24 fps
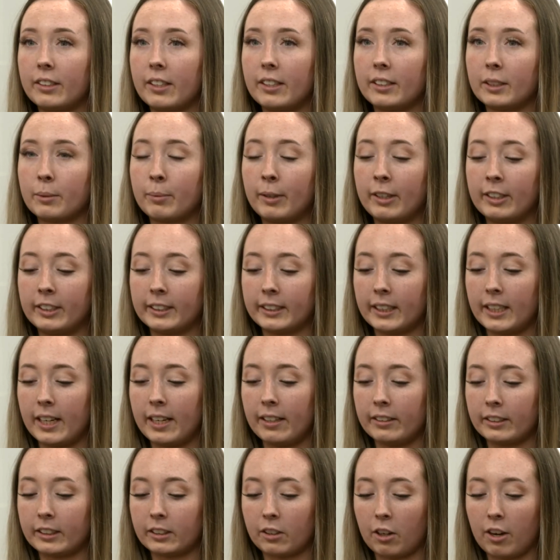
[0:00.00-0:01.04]
experiencing
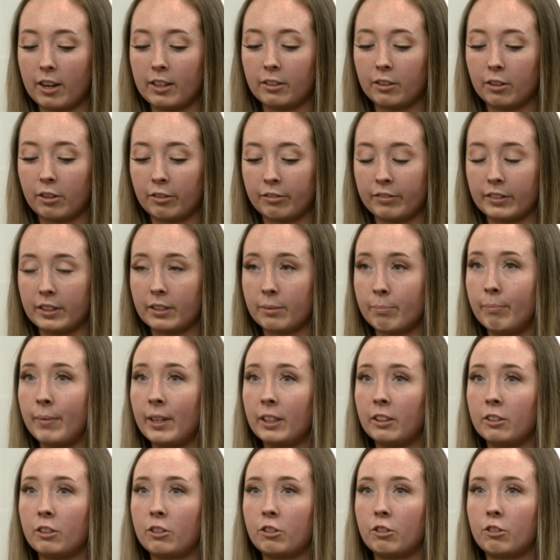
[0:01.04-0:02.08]
it. It started off as
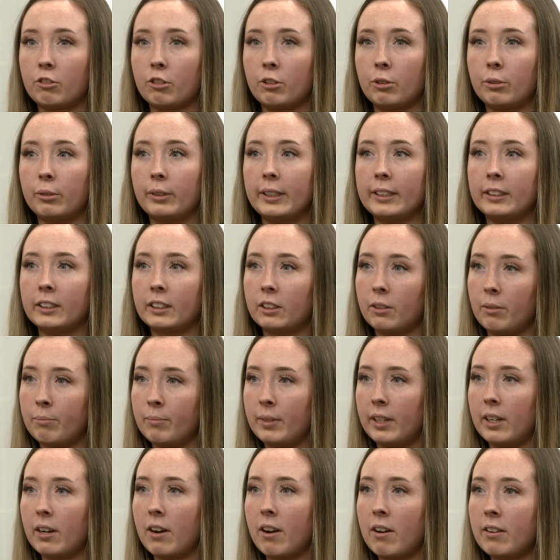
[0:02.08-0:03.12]
menstrual
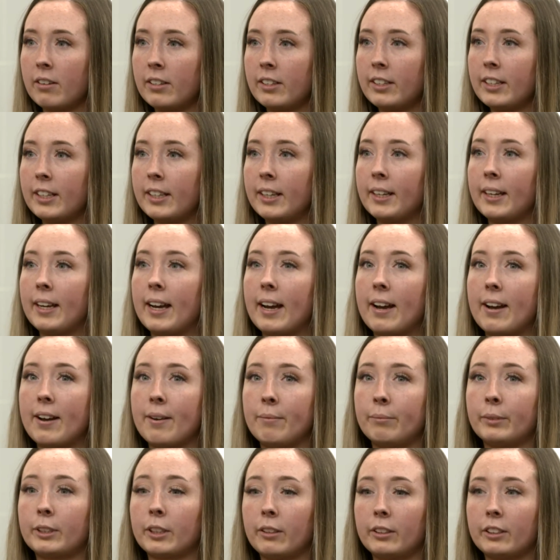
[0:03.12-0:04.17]
insomnia.
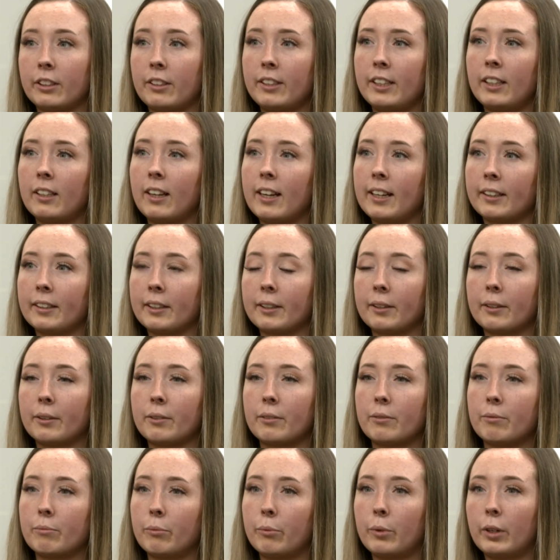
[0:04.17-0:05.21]
So it's only like
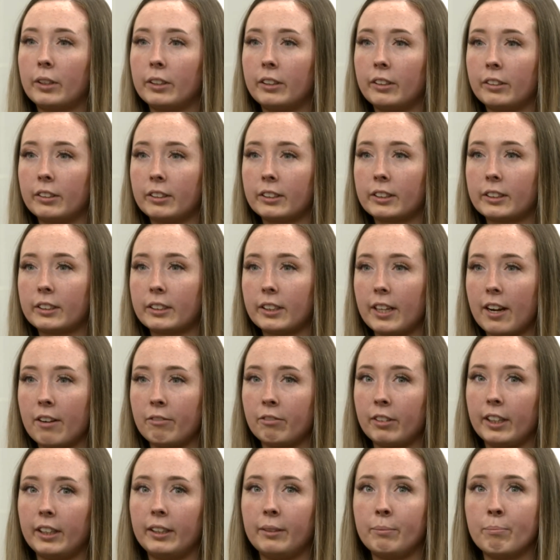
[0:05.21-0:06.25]
once
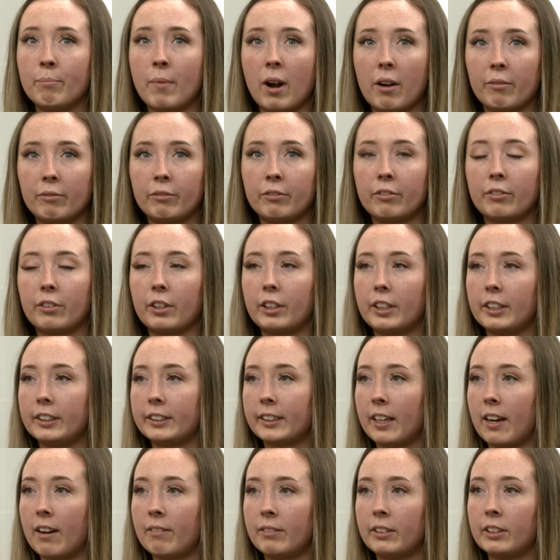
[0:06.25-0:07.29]
every month I
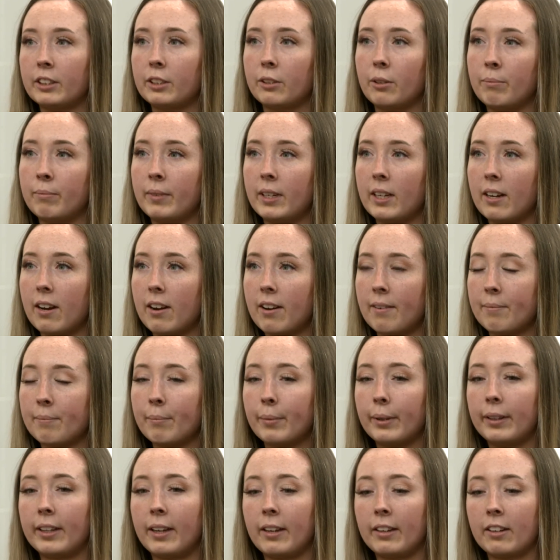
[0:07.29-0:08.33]
used to have insomnia.
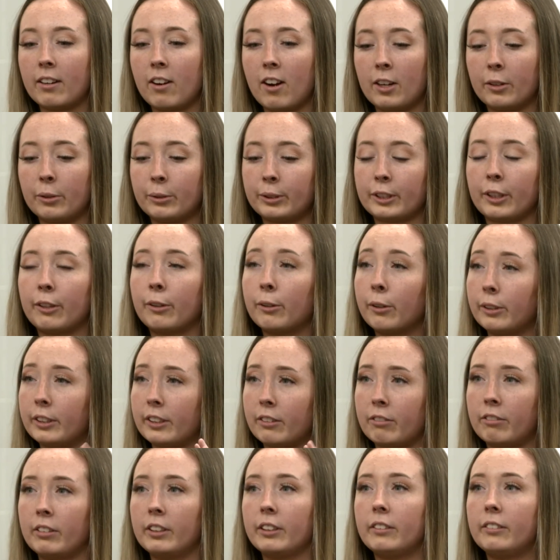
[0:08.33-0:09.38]
But then I also got
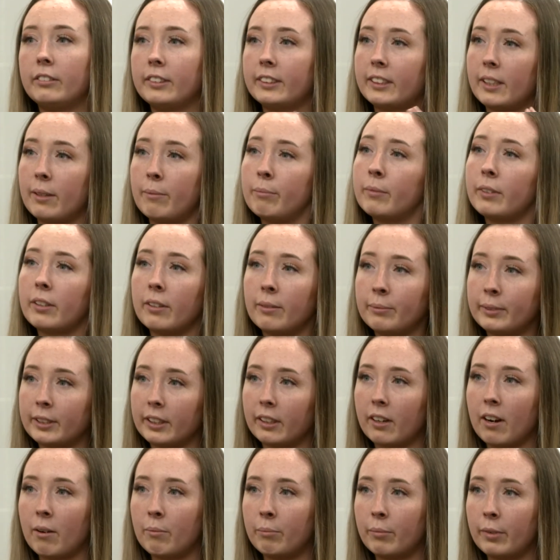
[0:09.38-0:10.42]
different symptoms
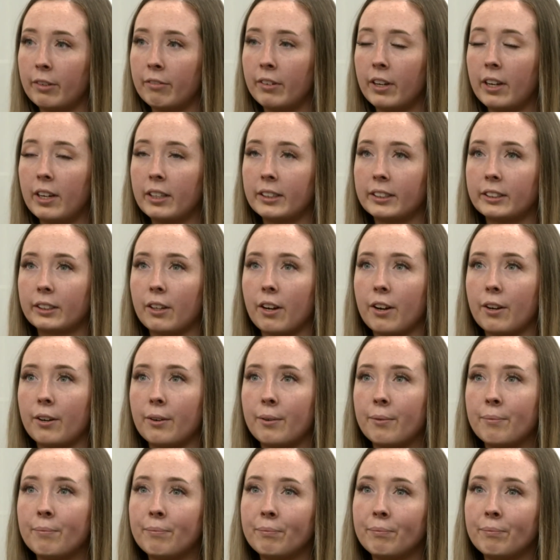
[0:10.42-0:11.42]
that come with it. So